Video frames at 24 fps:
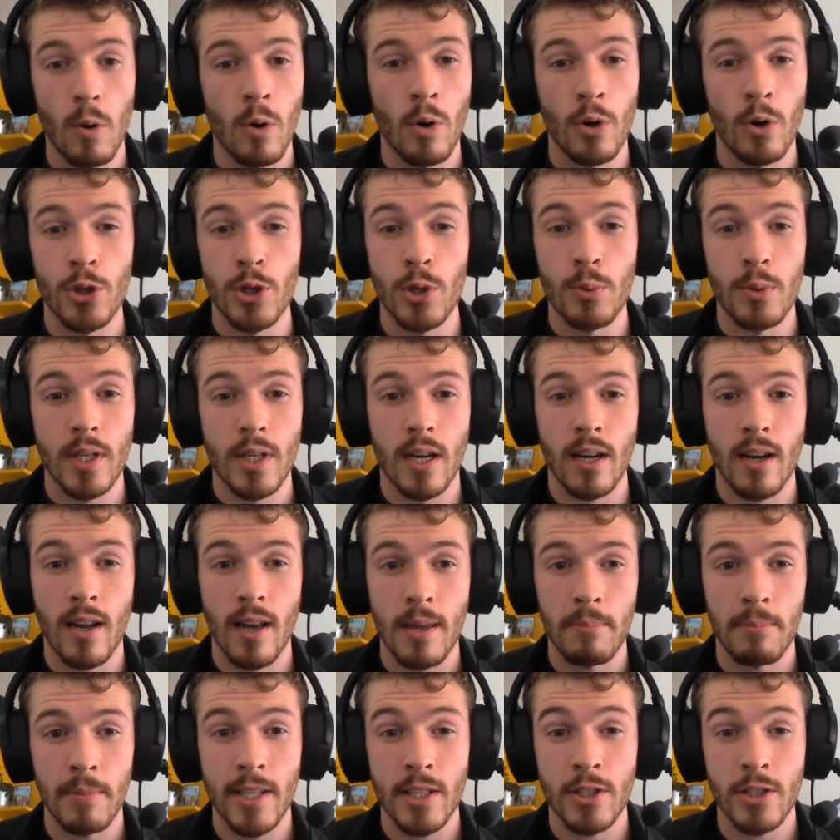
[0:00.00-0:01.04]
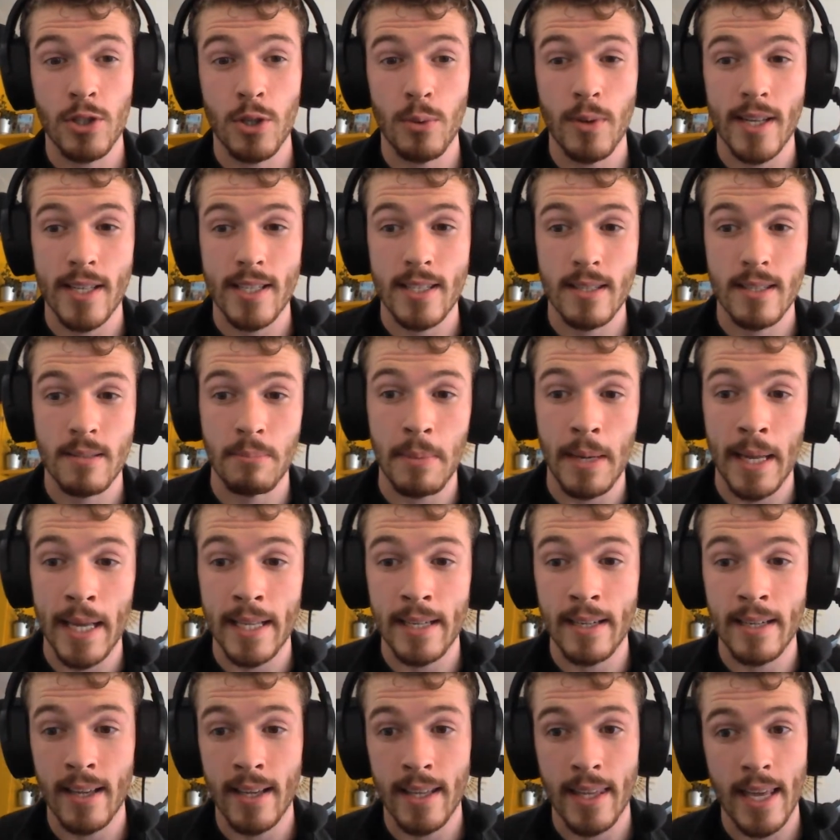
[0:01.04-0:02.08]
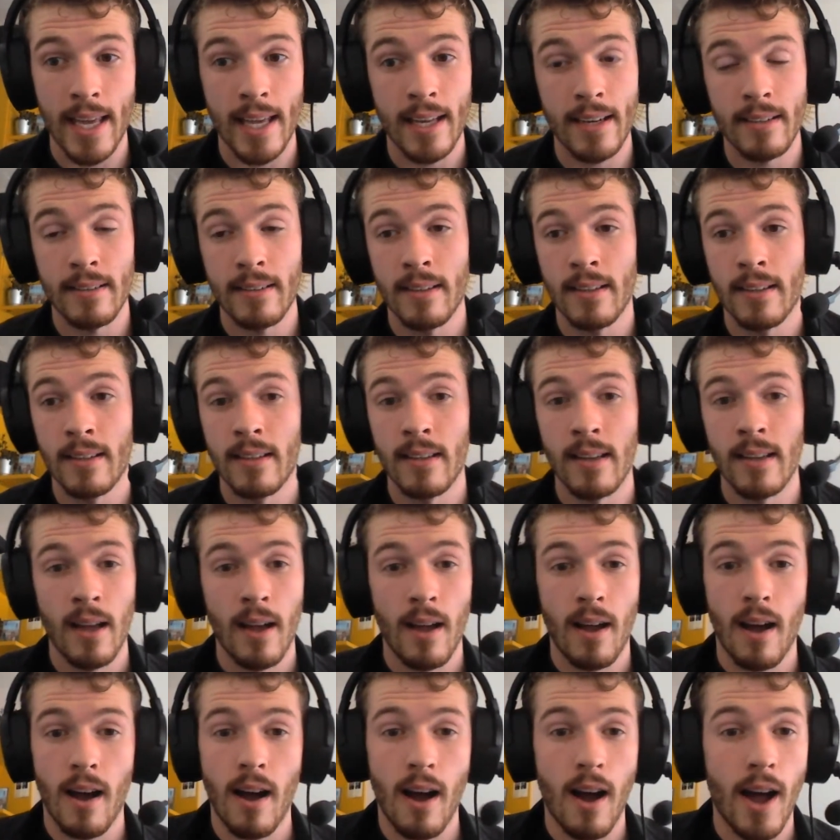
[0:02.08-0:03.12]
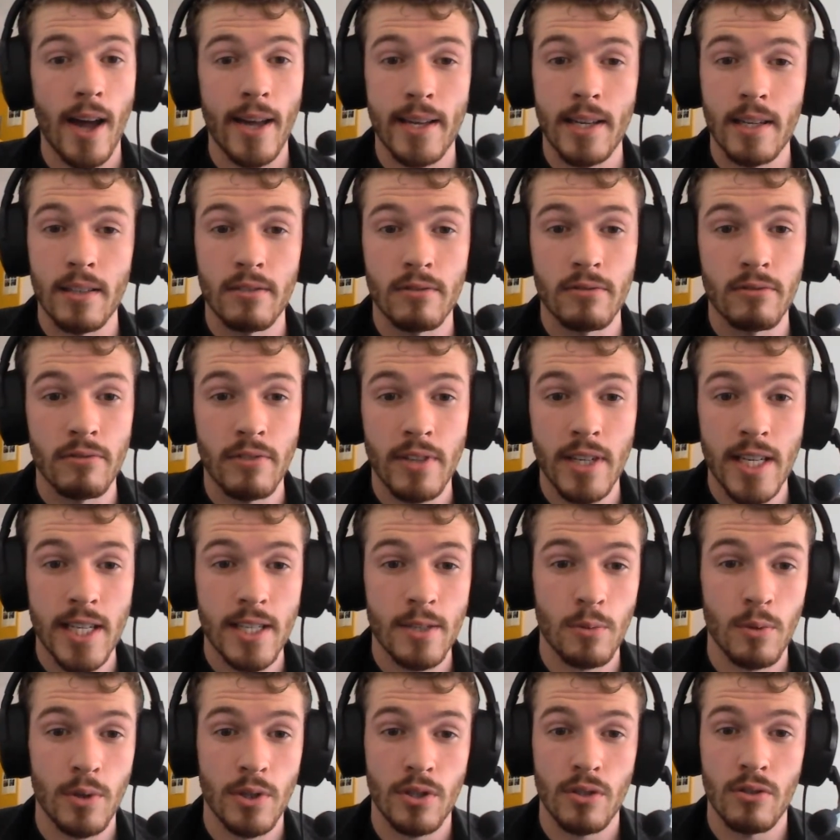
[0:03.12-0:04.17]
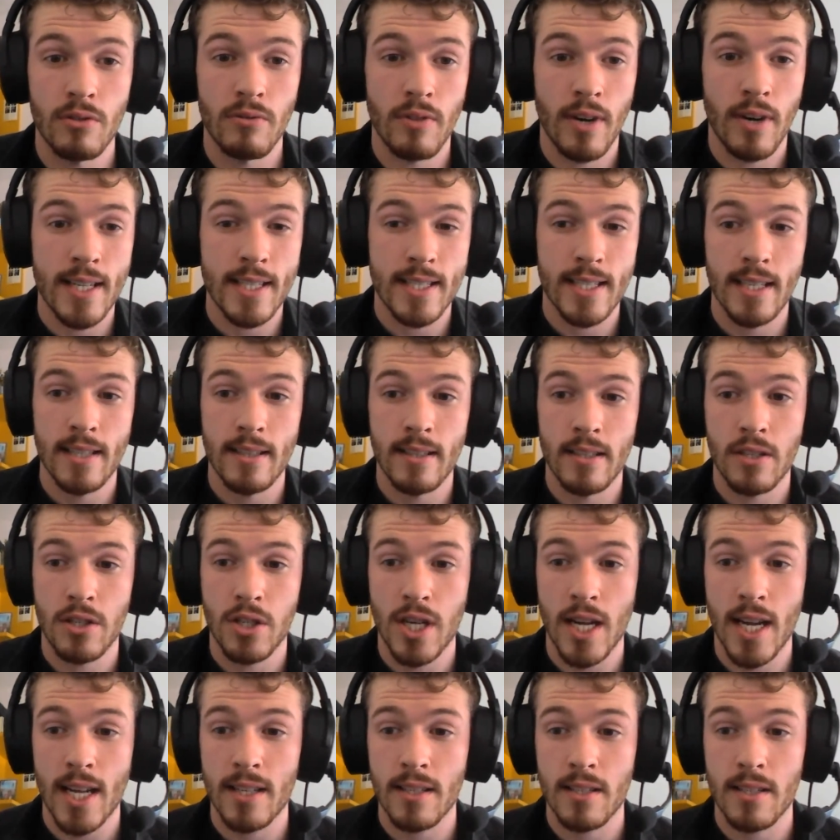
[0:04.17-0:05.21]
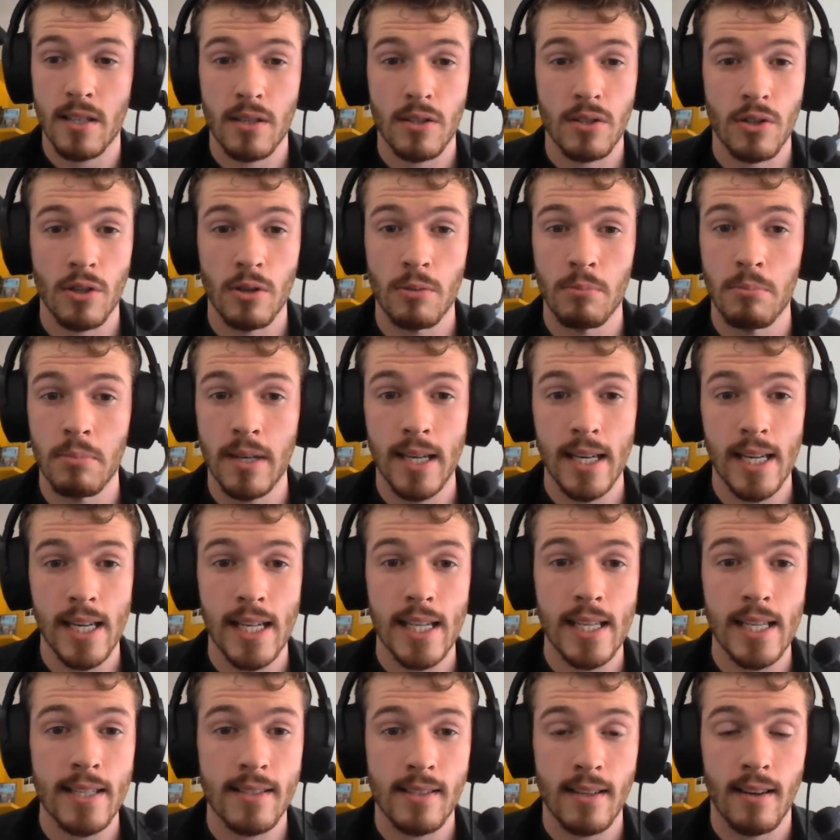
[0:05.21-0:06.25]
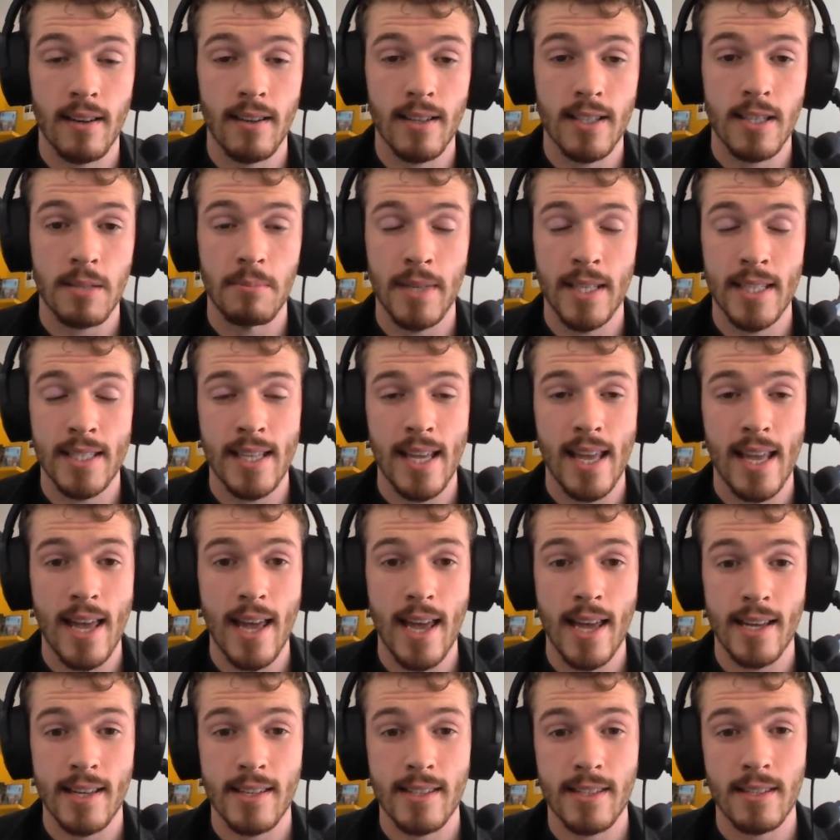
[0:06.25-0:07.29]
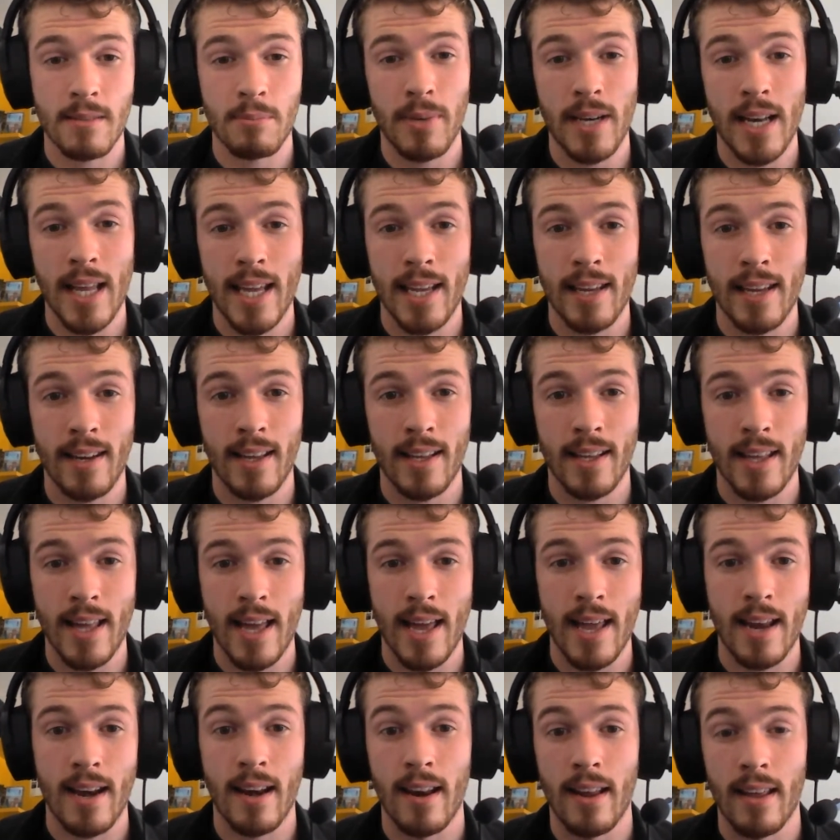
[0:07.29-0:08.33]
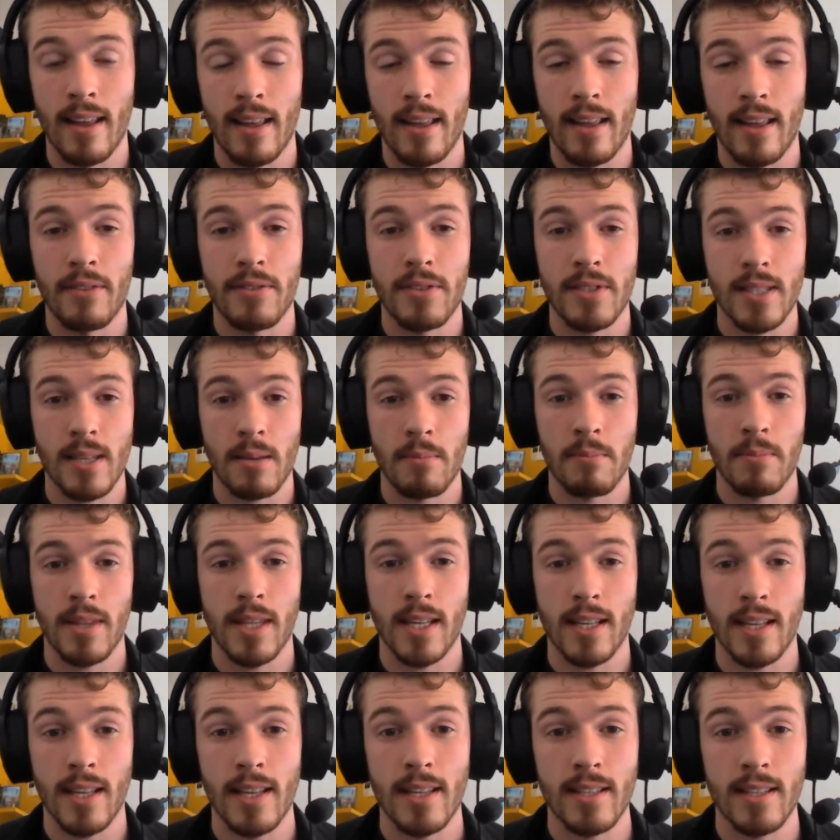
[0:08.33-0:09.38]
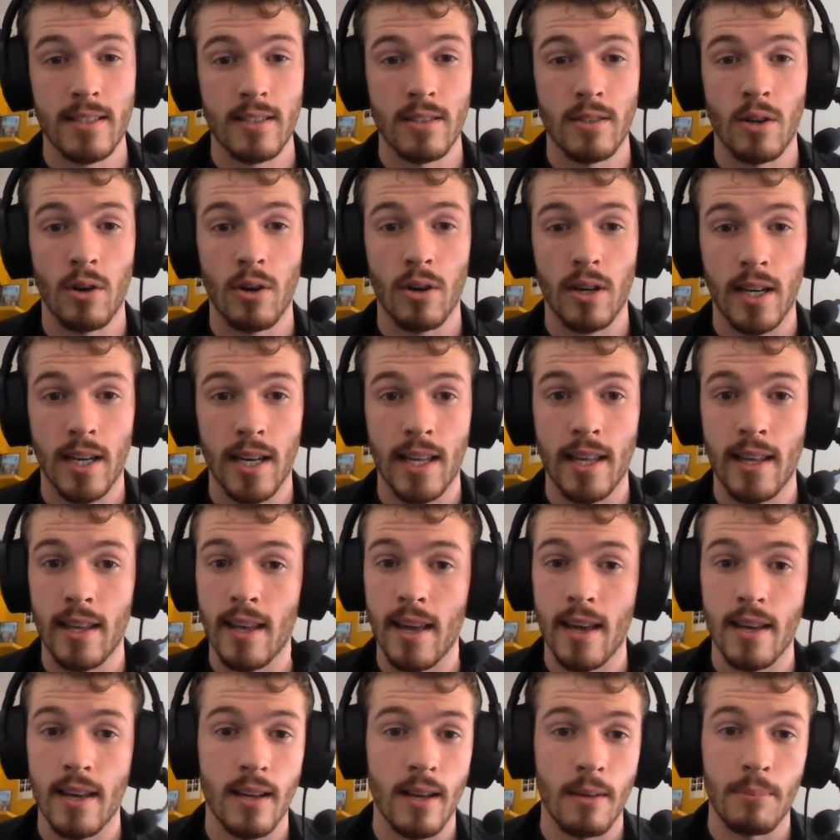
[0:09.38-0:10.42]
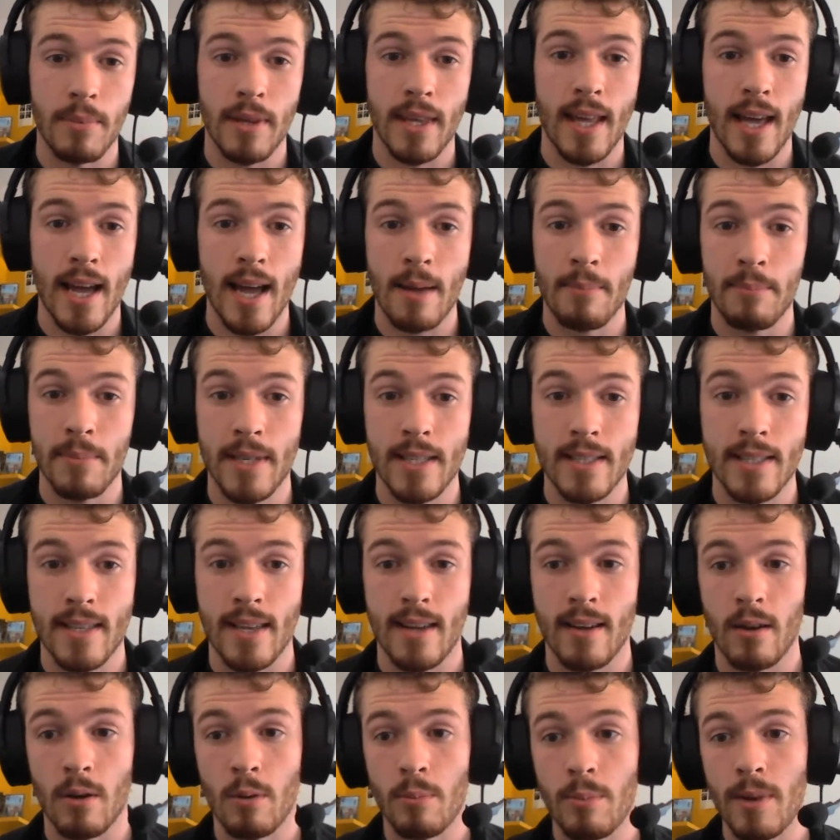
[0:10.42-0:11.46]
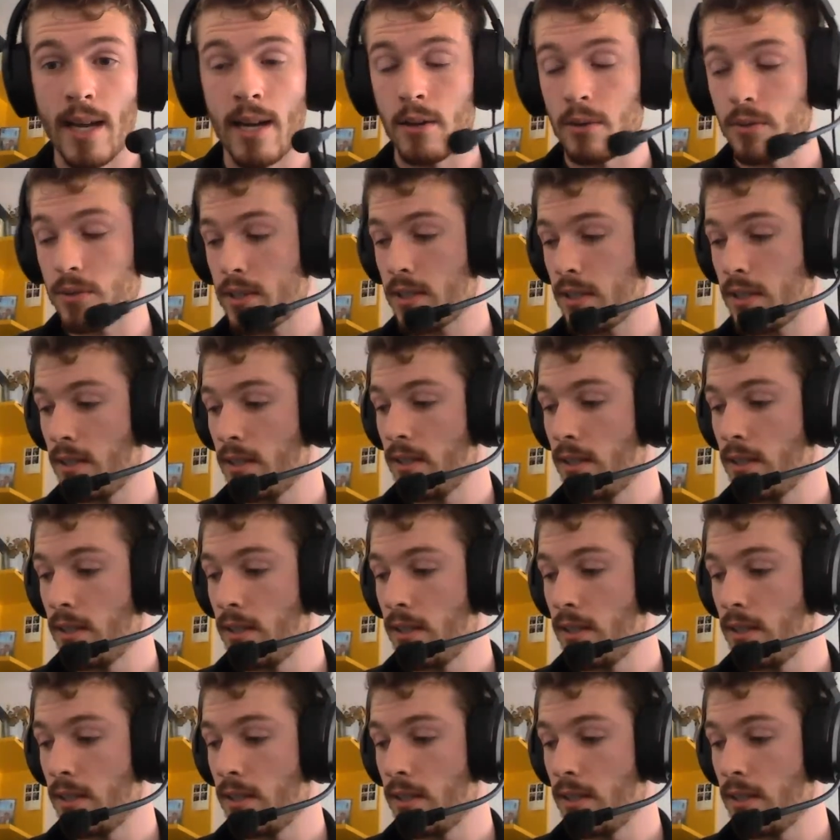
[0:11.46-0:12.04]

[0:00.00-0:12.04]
or you would like me to explain again, I can read what you write in the chat, so please ask me to explain again if something is not clear, and I'd be happy to help out.